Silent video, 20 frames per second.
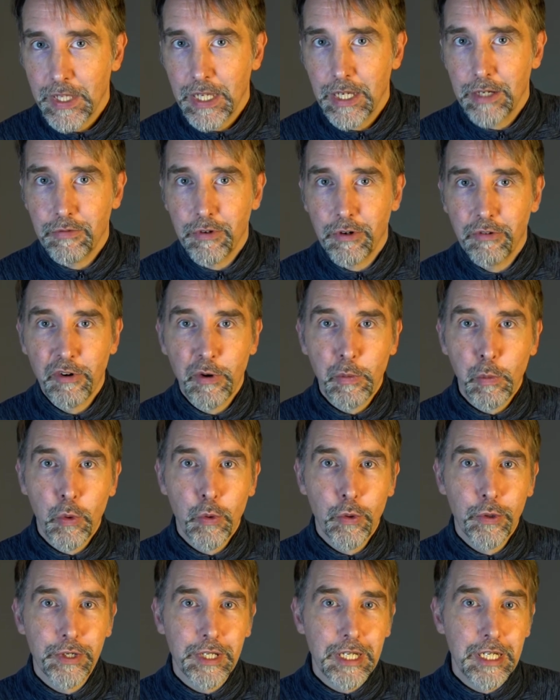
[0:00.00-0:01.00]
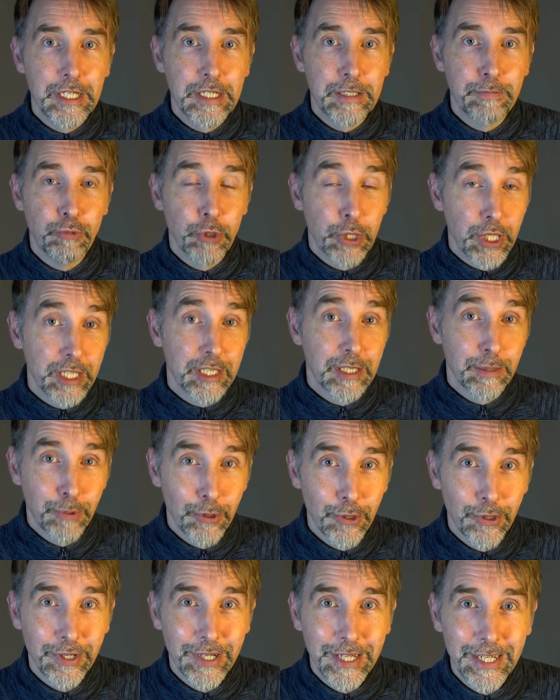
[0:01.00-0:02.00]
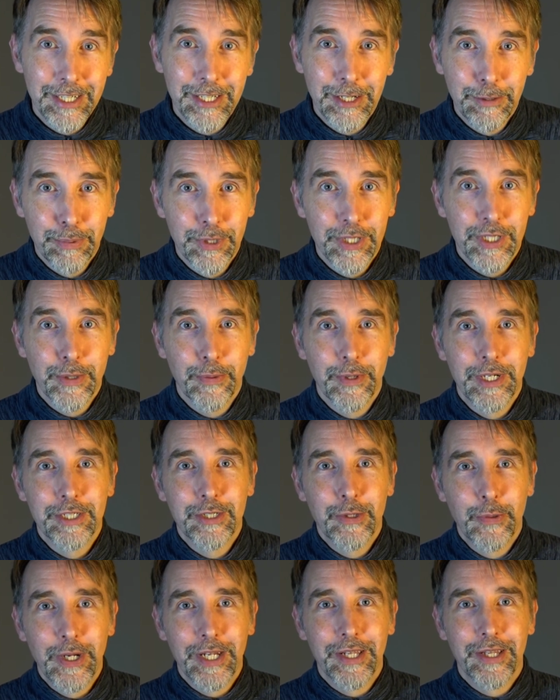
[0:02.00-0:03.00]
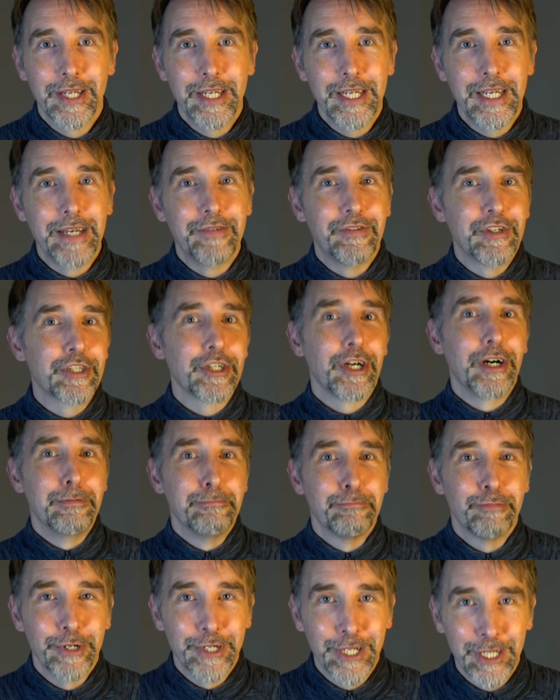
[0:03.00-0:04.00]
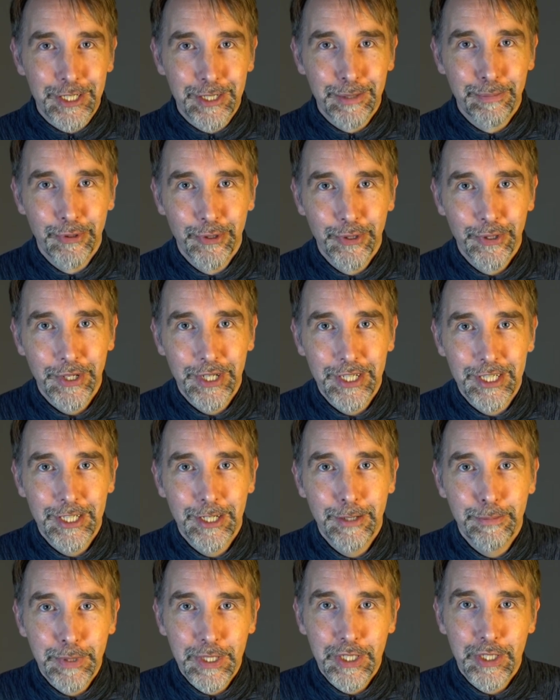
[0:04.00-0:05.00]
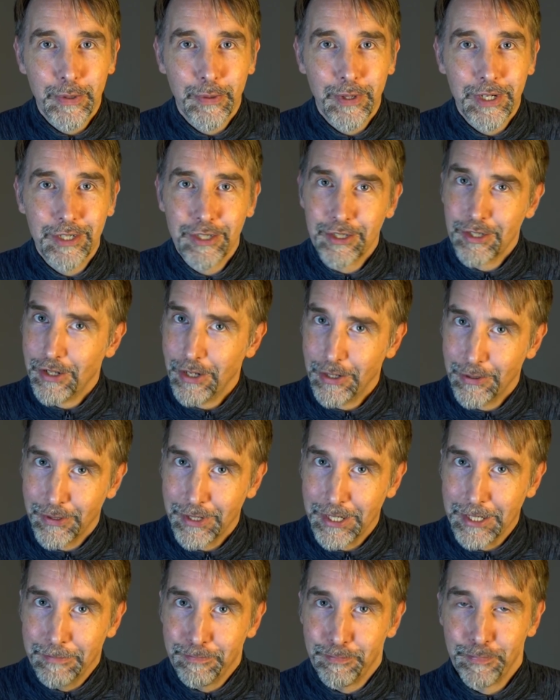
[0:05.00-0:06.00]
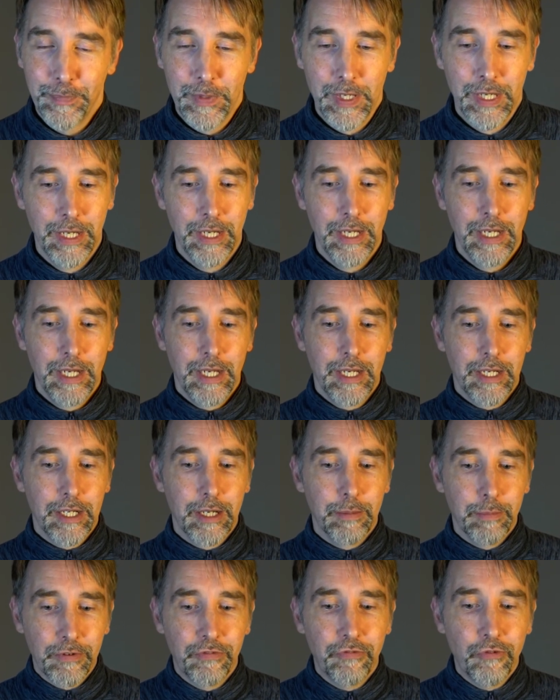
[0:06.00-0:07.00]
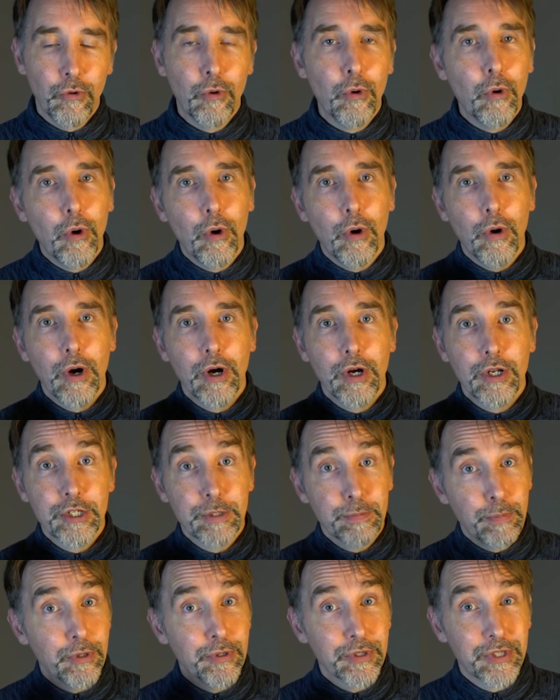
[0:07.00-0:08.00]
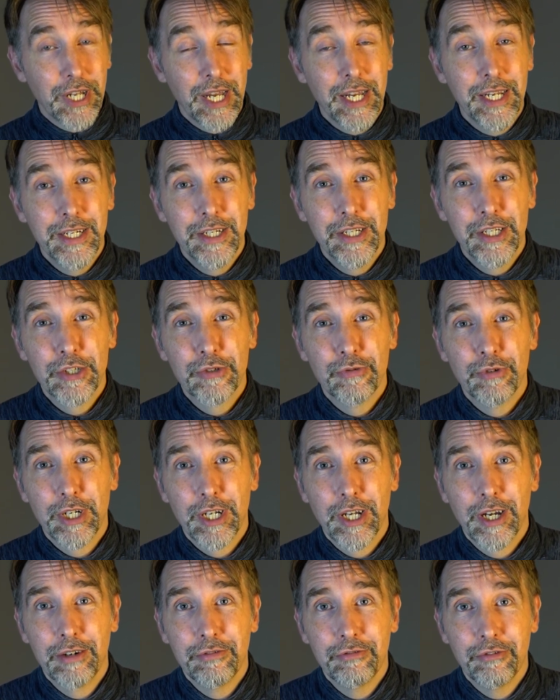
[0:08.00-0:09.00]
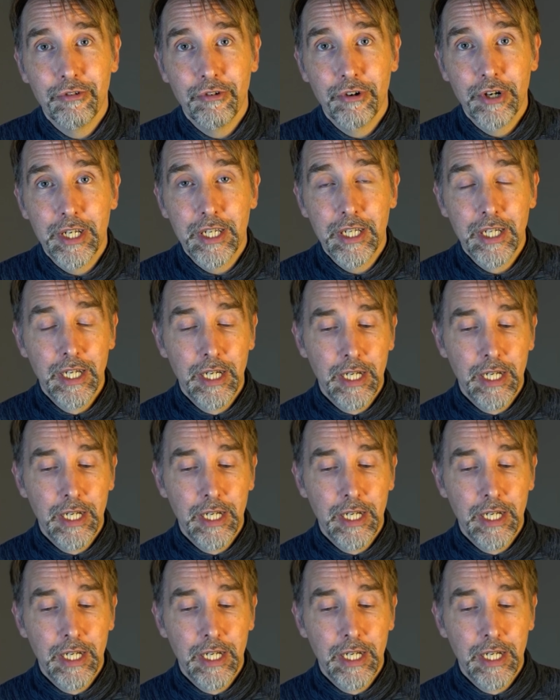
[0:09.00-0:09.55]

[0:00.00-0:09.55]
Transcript: If a reward is predictable, it habituates quickly. If it's unpredictable, it habituates slowly. Number four, spontaneous recovery.